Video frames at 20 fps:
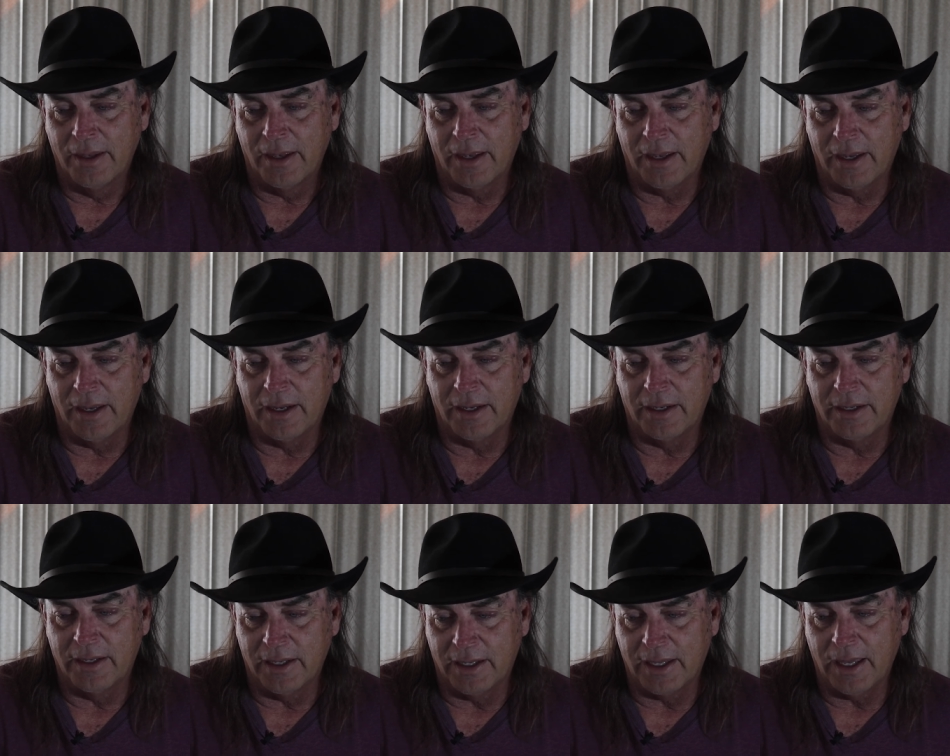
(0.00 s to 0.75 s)

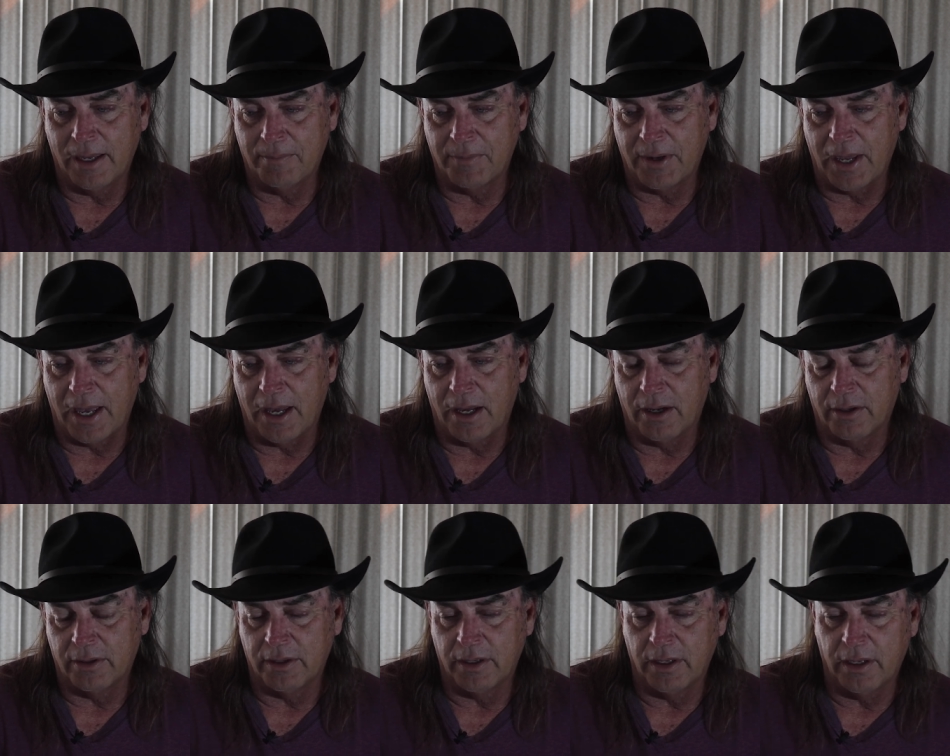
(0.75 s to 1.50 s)
And he came
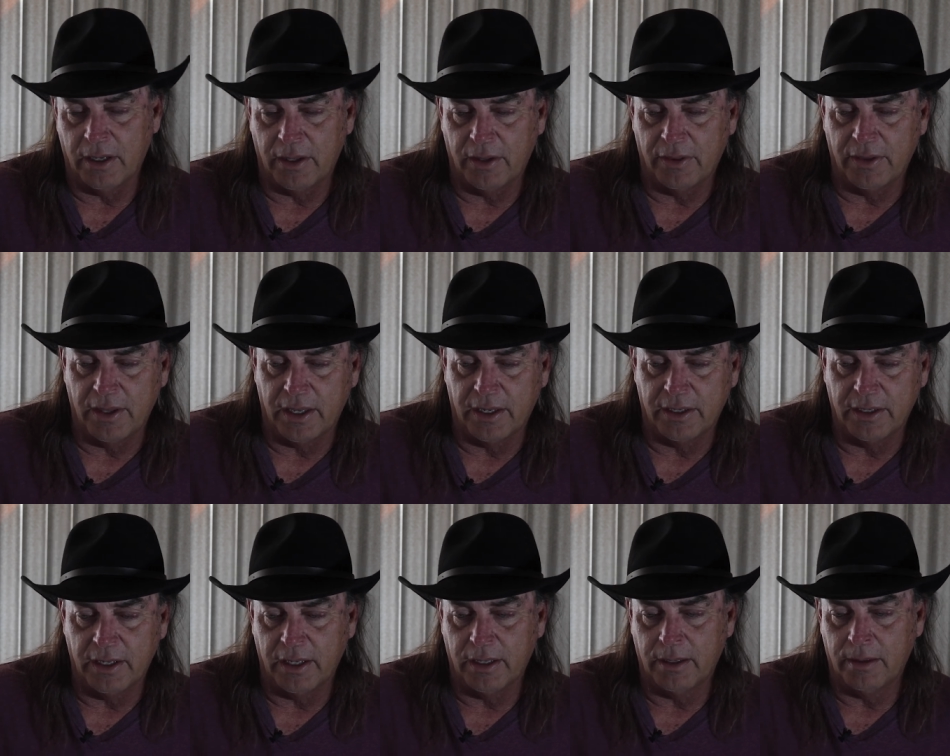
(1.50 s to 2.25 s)
down, and
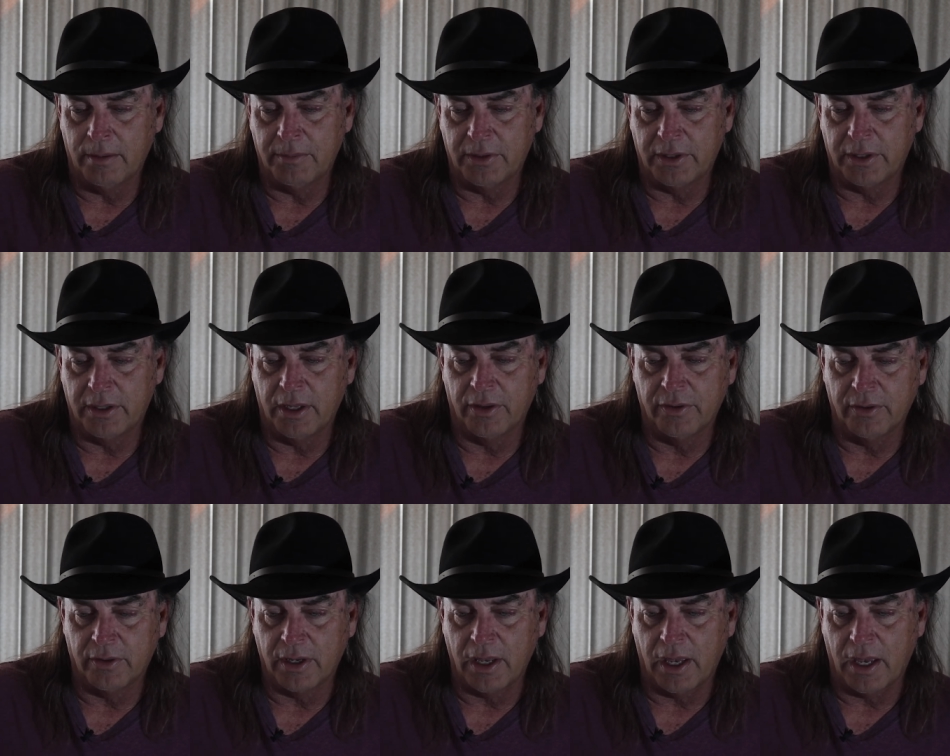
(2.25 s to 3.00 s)
then him and
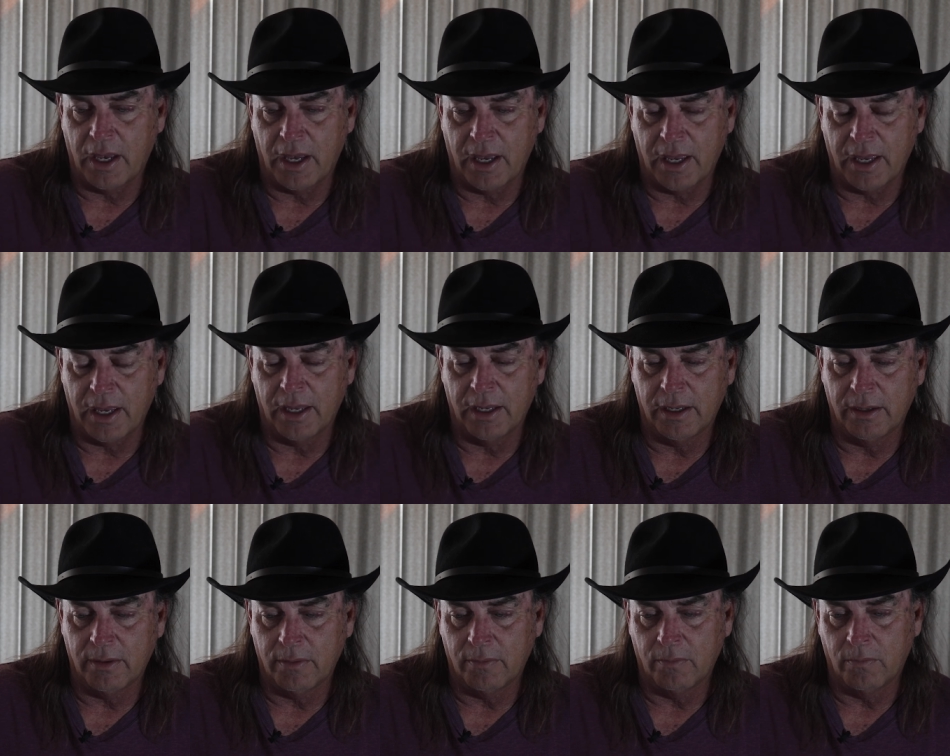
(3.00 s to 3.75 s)
another guy
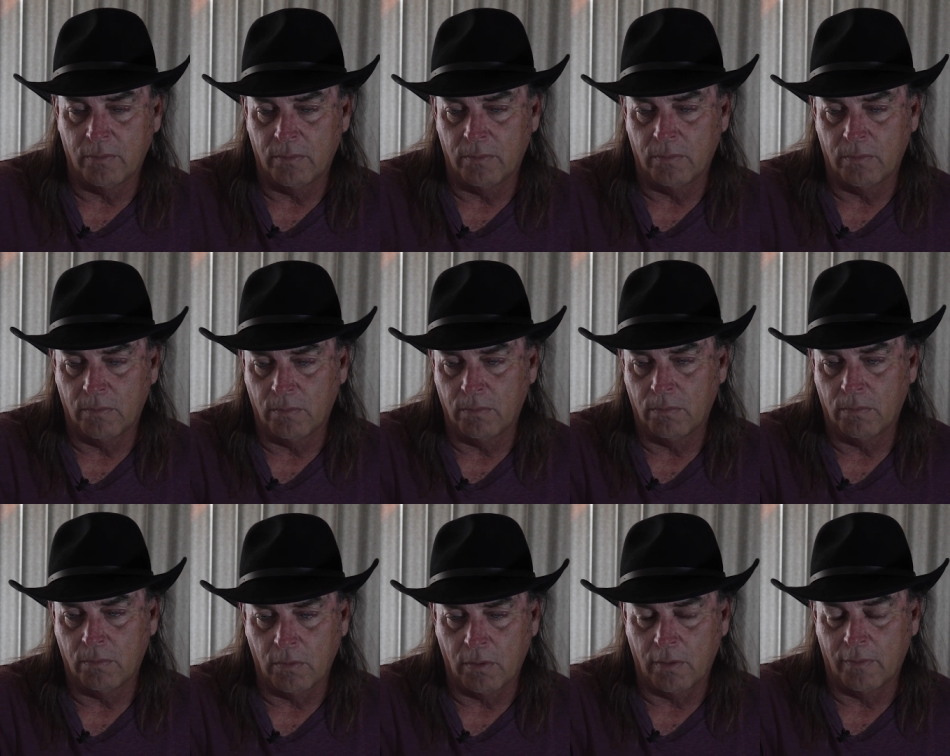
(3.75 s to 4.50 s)

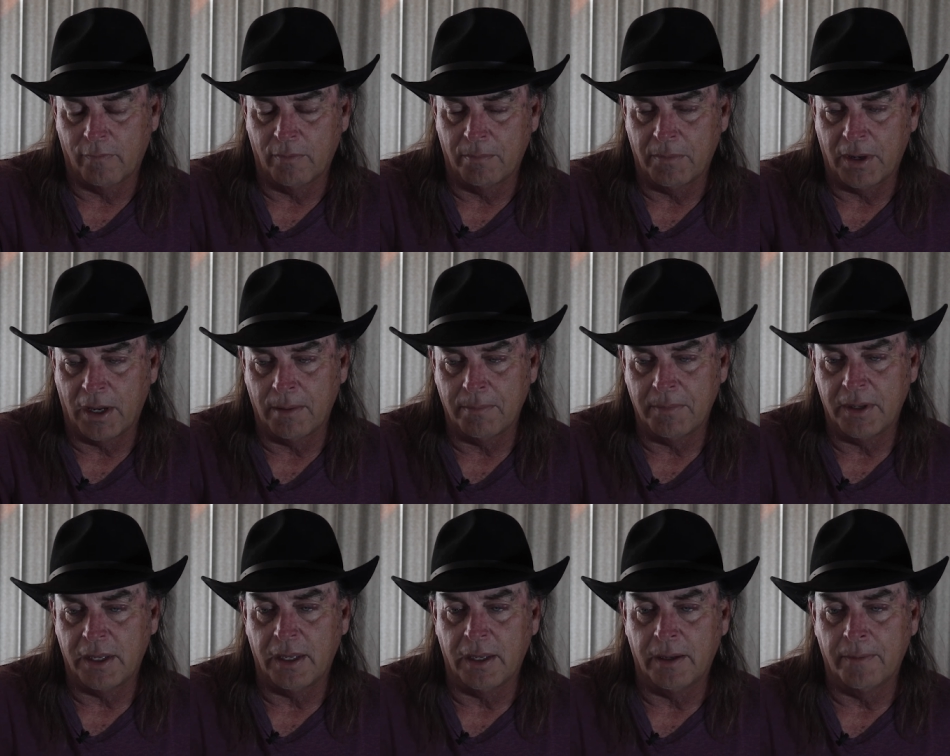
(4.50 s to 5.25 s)
were over by
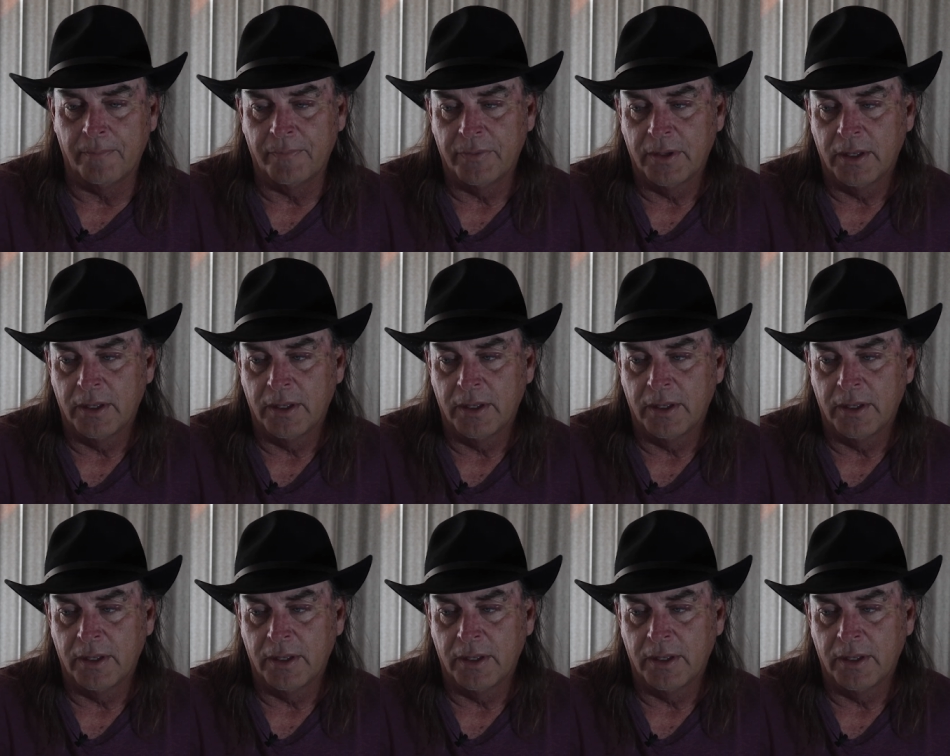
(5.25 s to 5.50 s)
me.